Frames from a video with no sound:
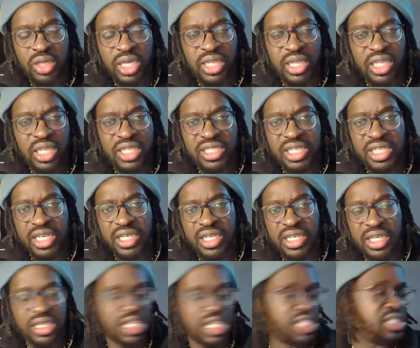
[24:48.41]
in this year,
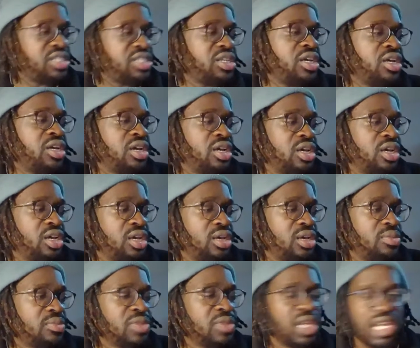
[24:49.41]
in this
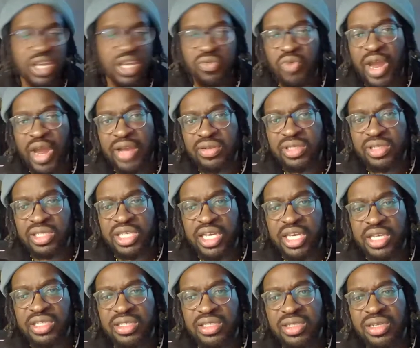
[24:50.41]
in round
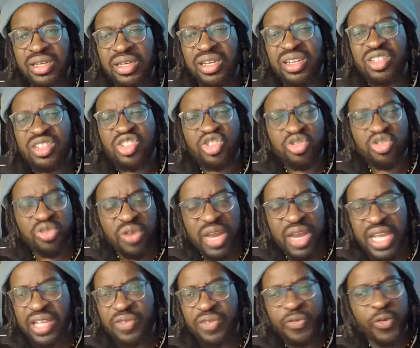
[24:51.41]
six.
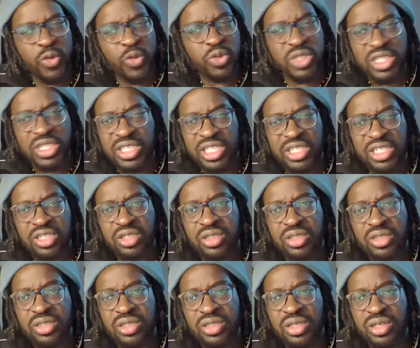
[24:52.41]
Dreadful
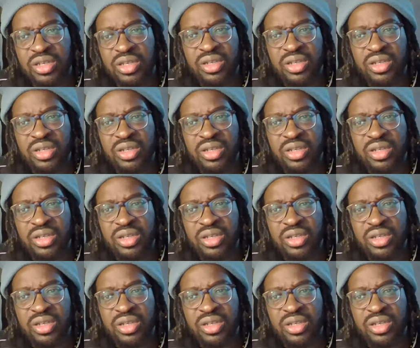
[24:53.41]
decisions.